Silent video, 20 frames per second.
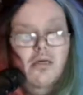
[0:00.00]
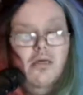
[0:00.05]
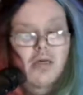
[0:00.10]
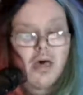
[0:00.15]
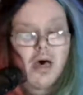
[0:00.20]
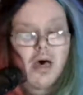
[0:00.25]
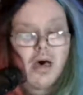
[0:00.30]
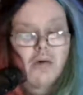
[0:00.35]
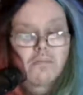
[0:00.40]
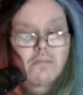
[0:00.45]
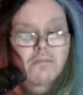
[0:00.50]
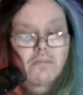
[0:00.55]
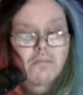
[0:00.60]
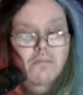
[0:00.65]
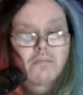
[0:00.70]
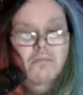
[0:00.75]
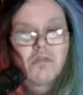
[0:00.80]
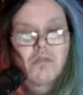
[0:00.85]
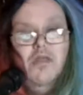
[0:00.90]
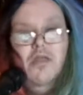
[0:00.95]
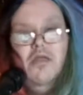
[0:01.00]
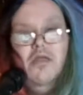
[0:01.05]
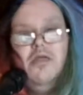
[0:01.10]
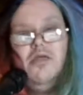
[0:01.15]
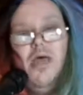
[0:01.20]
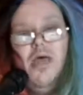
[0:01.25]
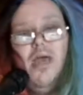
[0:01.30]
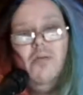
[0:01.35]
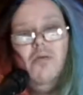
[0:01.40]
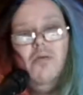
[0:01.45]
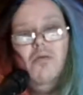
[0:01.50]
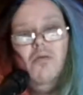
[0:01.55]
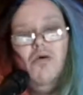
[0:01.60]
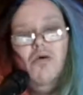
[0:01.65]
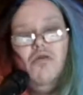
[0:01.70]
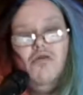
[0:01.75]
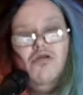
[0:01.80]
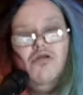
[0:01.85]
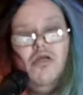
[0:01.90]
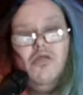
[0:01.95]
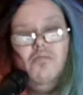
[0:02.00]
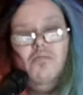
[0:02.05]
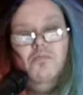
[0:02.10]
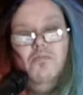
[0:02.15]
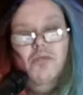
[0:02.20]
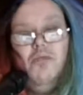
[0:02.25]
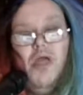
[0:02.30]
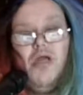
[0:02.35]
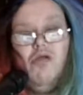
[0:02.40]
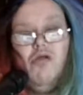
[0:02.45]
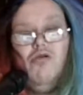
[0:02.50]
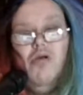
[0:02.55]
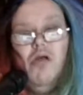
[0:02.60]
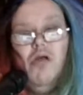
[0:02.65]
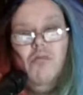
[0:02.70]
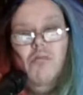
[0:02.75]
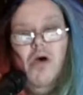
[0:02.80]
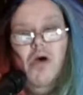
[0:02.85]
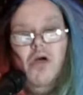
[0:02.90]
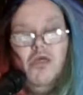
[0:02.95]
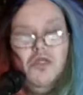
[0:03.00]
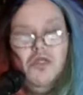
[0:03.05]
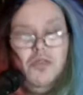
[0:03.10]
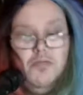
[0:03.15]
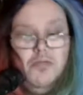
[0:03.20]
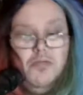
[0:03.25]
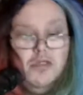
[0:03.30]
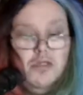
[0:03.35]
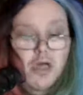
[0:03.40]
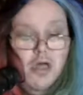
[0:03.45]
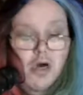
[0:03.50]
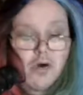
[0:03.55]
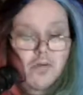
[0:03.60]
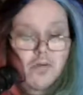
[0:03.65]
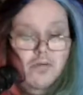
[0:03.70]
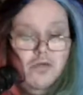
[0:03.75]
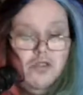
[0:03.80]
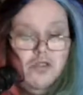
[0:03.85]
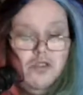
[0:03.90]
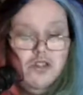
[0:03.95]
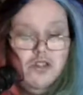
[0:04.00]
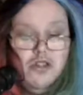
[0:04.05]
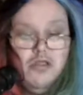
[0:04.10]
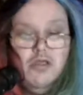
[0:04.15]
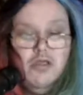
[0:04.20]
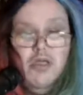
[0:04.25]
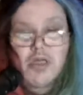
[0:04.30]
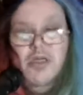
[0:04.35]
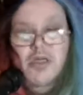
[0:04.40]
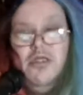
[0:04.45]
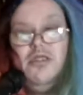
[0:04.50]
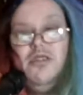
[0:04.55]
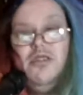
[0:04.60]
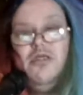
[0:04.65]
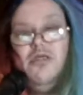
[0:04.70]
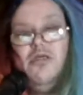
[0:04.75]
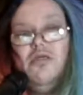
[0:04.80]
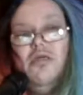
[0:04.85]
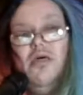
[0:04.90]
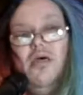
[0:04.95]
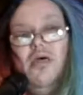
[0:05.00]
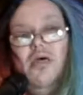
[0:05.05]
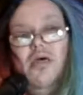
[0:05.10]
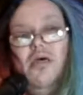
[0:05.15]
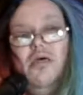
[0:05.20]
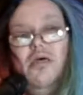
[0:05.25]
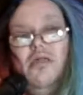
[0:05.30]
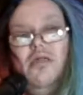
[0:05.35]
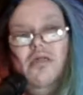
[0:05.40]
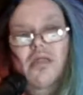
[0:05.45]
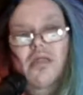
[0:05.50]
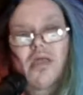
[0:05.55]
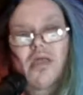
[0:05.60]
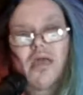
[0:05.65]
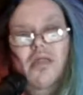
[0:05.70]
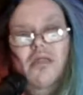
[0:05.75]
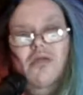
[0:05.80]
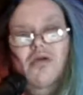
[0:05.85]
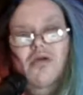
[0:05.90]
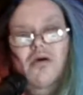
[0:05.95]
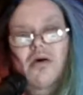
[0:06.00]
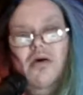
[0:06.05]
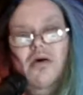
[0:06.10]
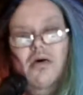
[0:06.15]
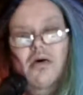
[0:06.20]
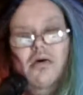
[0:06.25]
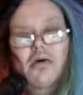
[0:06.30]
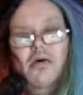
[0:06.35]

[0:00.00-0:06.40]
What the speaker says: uh, segment where they're just bickering amongst themselves, which leads into